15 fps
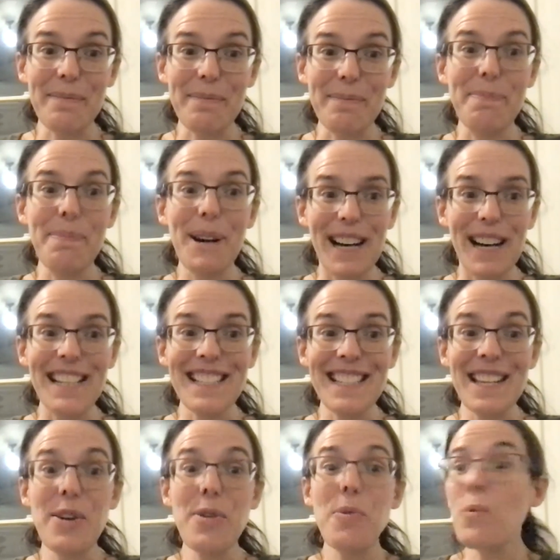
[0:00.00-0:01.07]
But
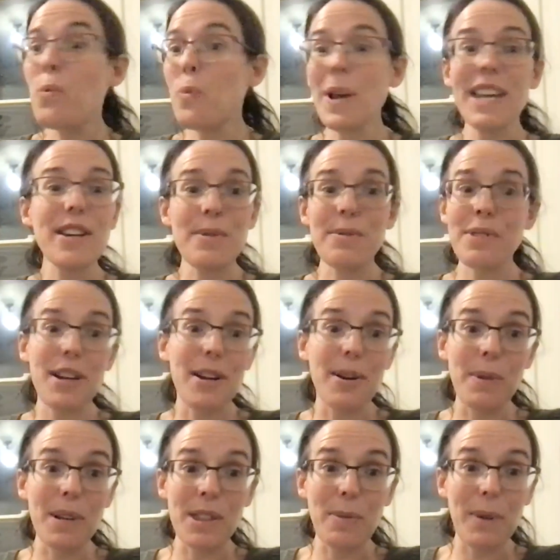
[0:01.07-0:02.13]
we don't know
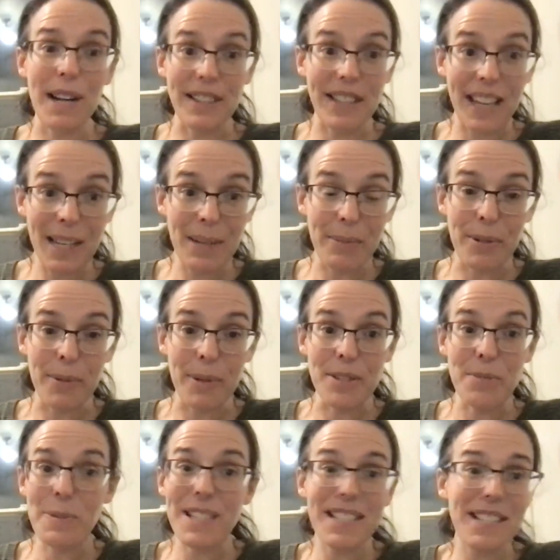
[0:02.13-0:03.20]
what the wild animal
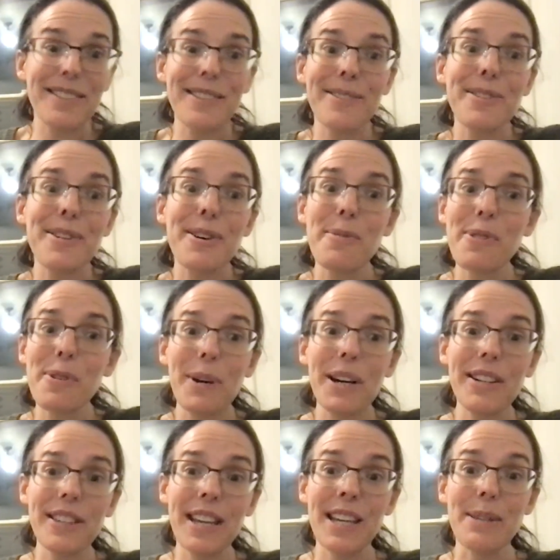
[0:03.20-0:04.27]
was. We still don't know what the
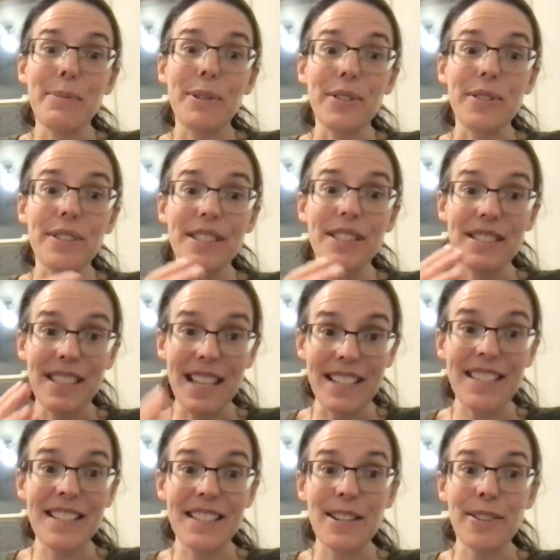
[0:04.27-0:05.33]
wild animal
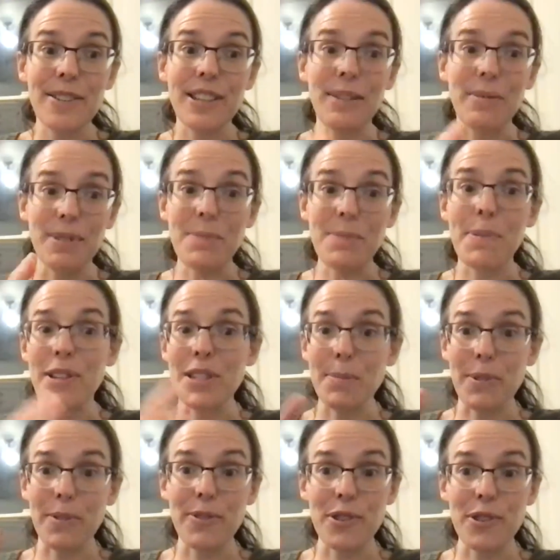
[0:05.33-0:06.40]
necessarily
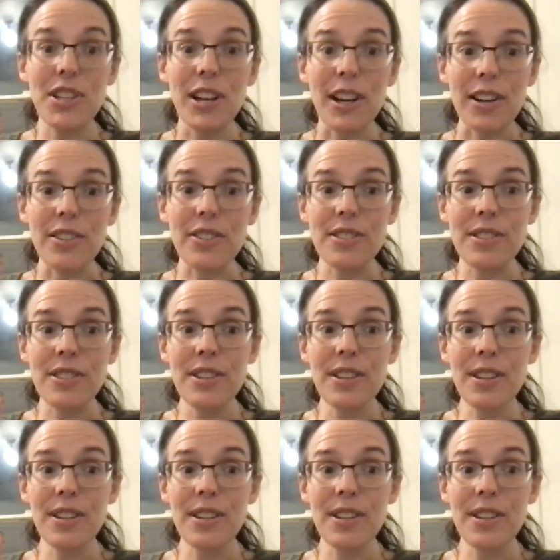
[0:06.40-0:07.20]
responsible for SARS.